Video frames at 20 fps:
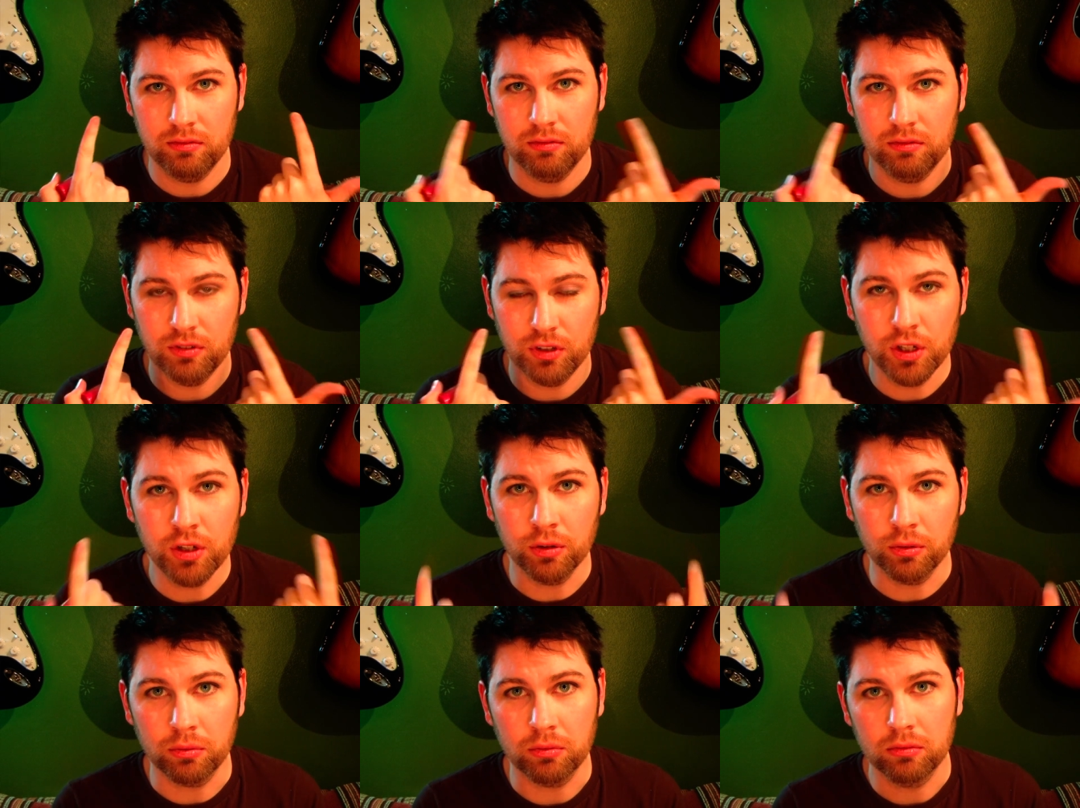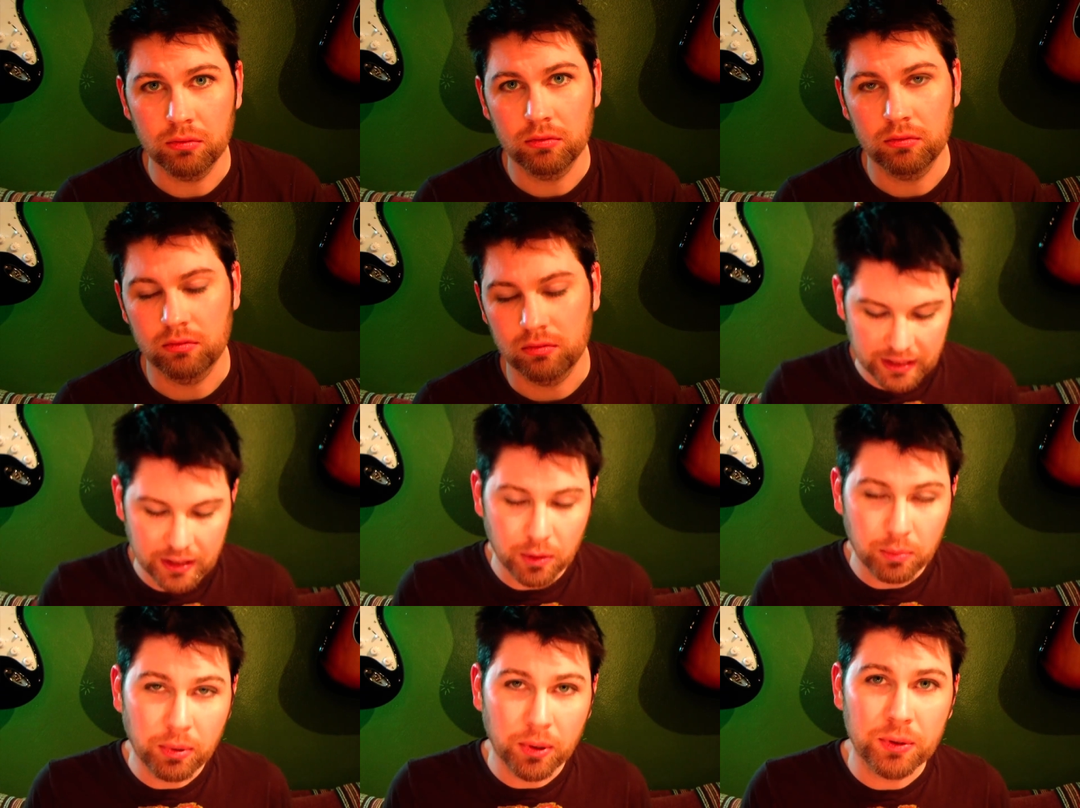you. Now
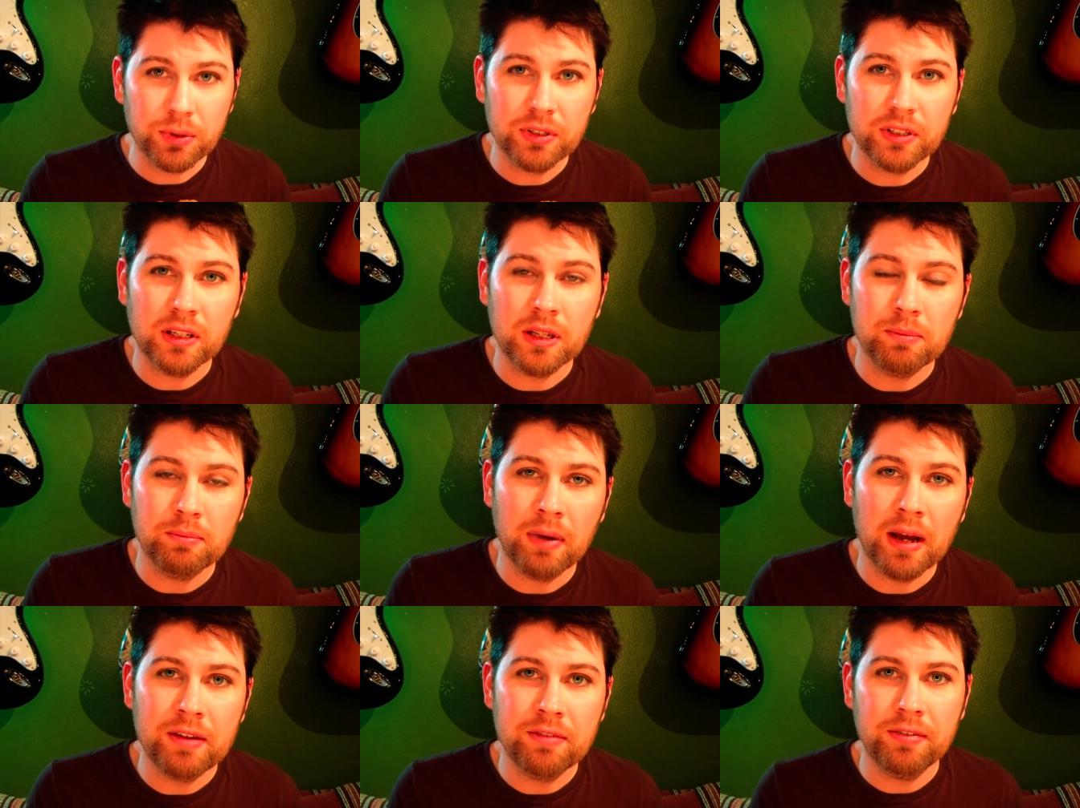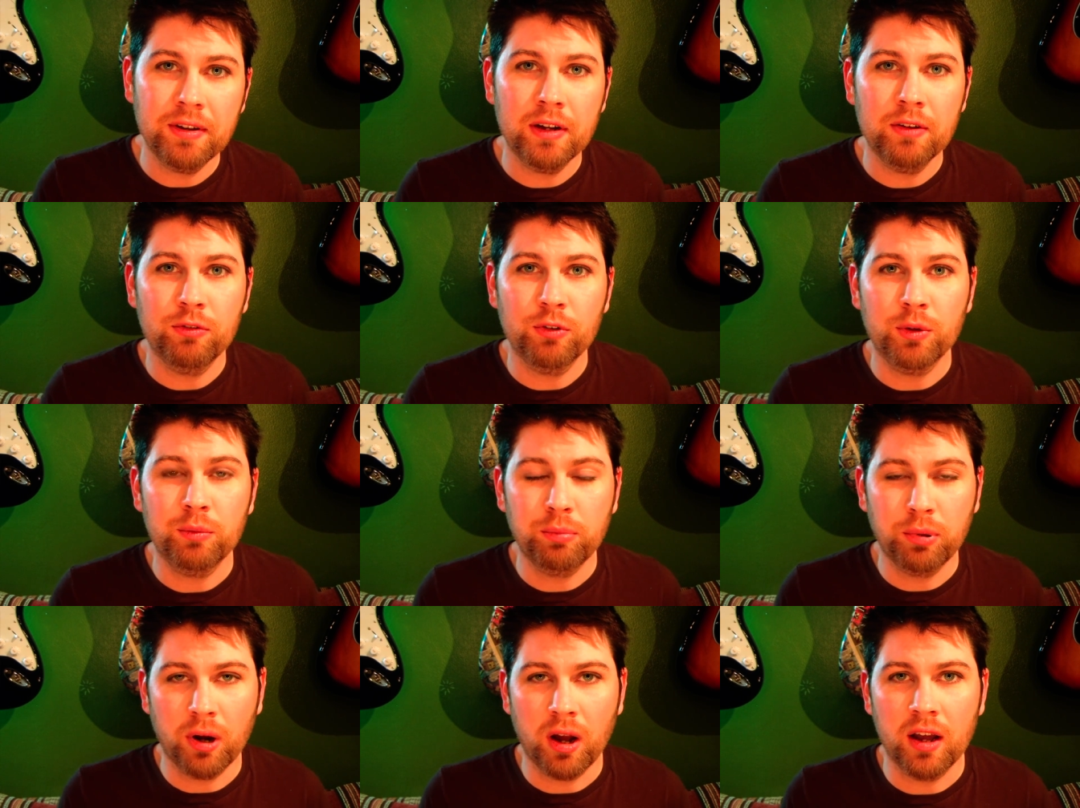personally, my favorite
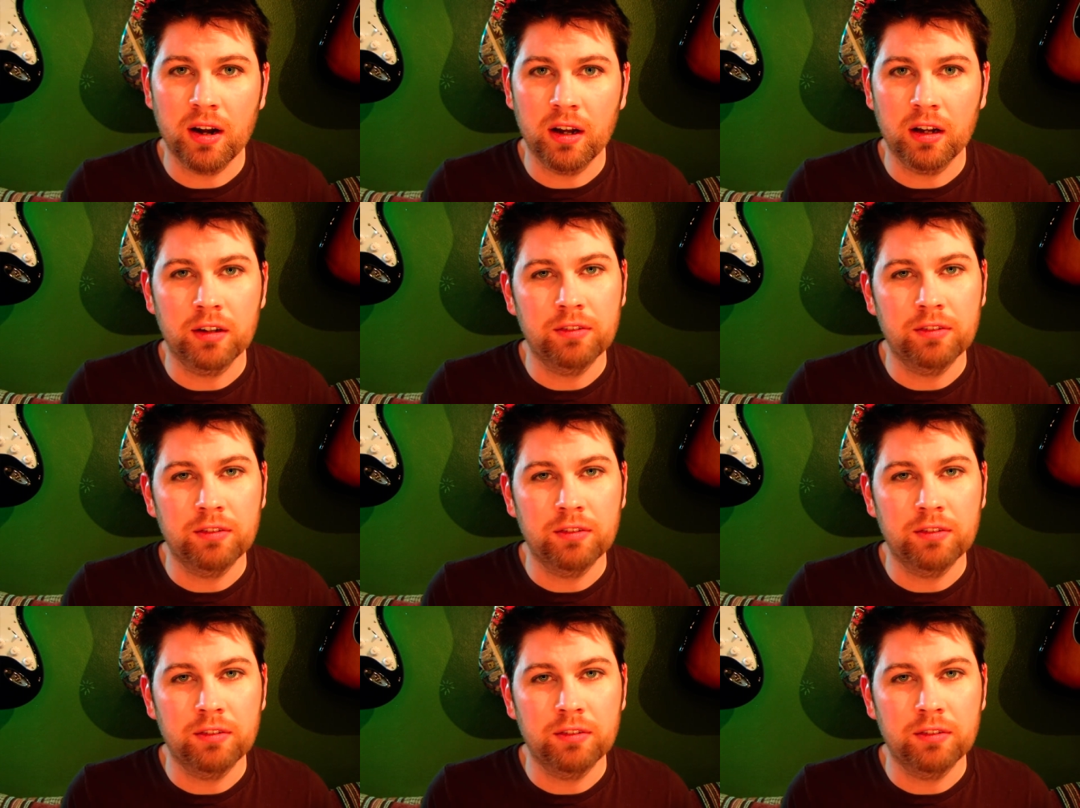product,